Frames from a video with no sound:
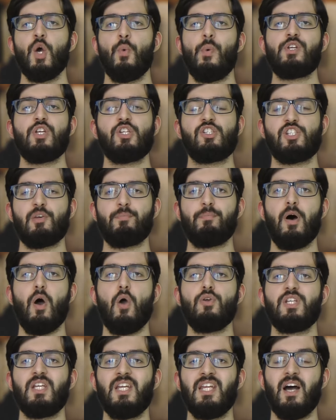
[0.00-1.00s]
which is
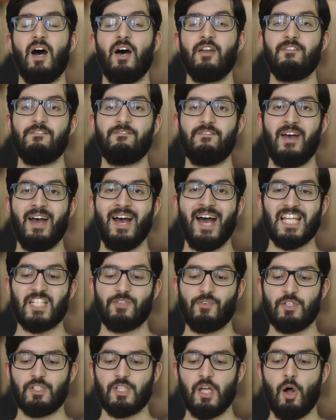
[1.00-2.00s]
supposedly unfair
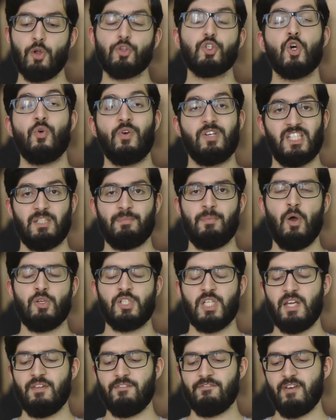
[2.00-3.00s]
as a result, or is
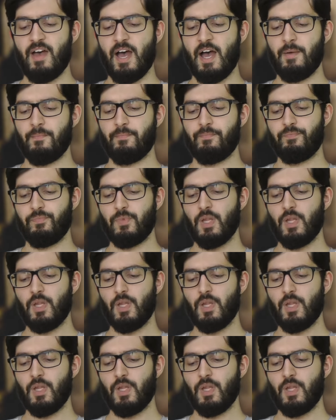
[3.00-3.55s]
supposedly fair.